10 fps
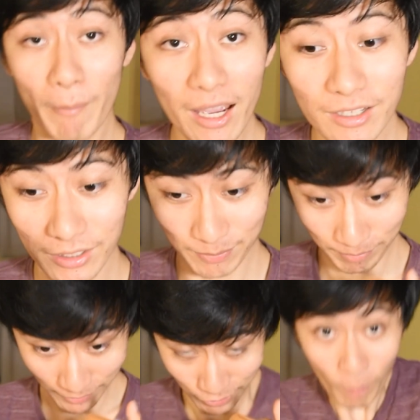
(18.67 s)
mind is
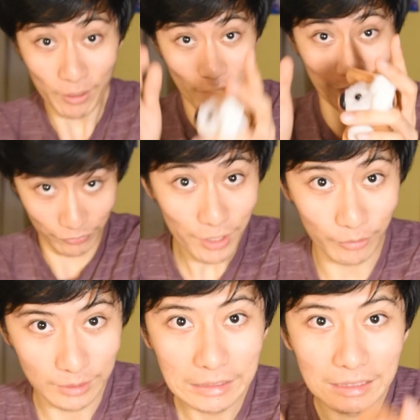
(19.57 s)
the topic of this video.
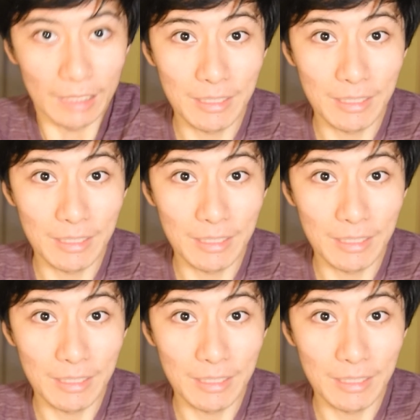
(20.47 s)
Let me